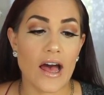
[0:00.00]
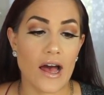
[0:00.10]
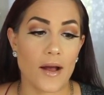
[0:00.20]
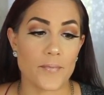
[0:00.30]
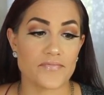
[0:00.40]

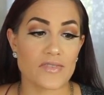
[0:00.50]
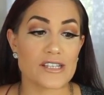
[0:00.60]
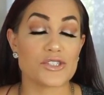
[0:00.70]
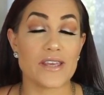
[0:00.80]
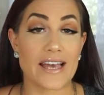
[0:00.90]
Um,
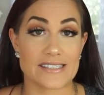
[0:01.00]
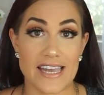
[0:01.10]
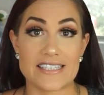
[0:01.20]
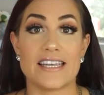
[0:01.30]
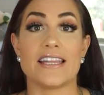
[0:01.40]
so yes,
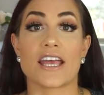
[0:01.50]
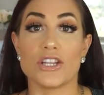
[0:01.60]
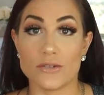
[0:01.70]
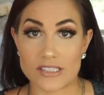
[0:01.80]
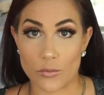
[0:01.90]
I did like
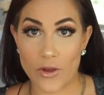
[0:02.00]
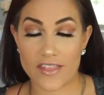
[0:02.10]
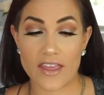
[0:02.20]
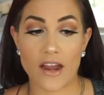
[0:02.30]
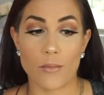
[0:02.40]
lose some
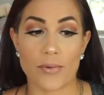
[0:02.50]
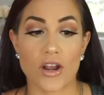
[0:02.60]
weight there,